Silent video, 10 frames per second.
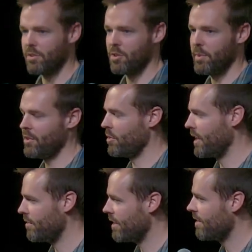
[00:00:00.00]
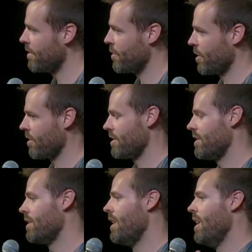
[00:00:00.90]
your spiritual gift is if you're a
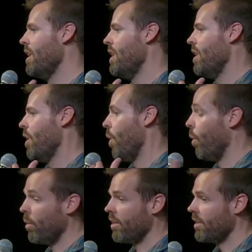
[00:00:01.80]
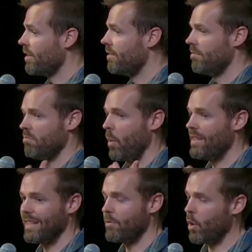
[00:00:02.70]
Christian, or
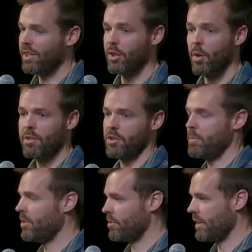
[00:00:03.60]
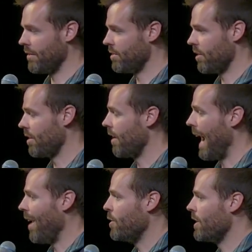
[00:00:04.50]
ways that if you already know what your spiritual gifts are,
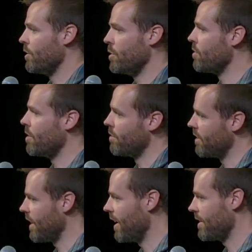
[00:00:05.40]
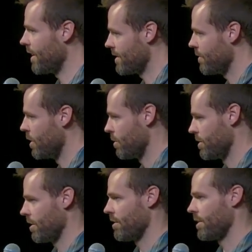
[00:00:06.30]
how you can use those in the context of a local
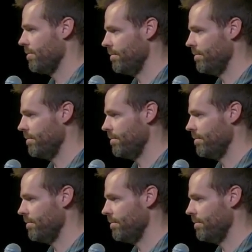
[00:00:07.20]
church.